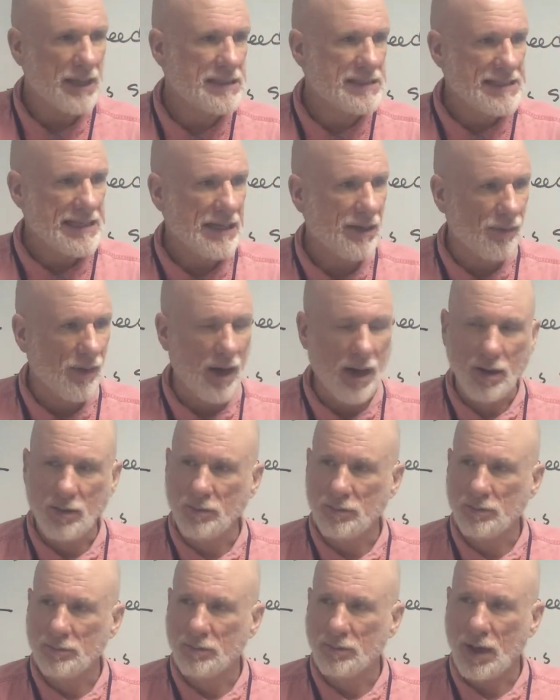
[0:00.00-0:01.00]
at 0.
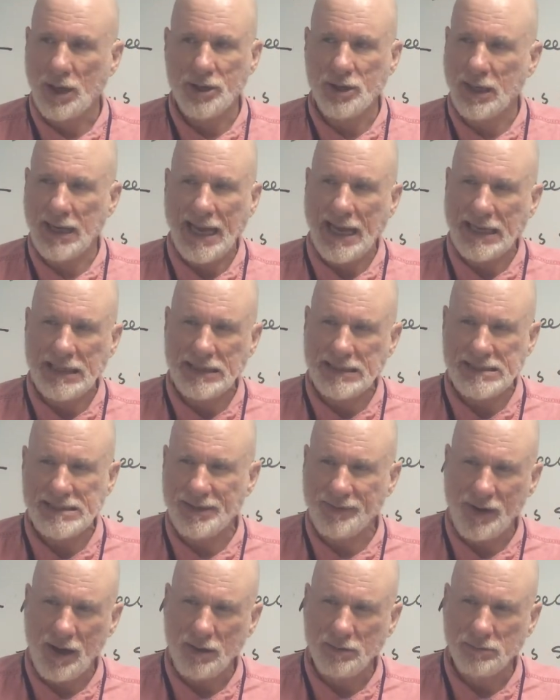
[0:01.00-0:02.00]
Are you going to end at
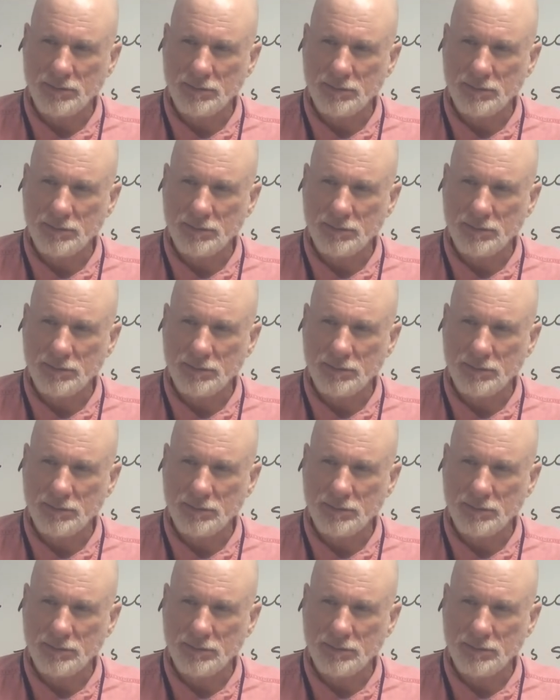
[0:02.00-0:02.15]
0?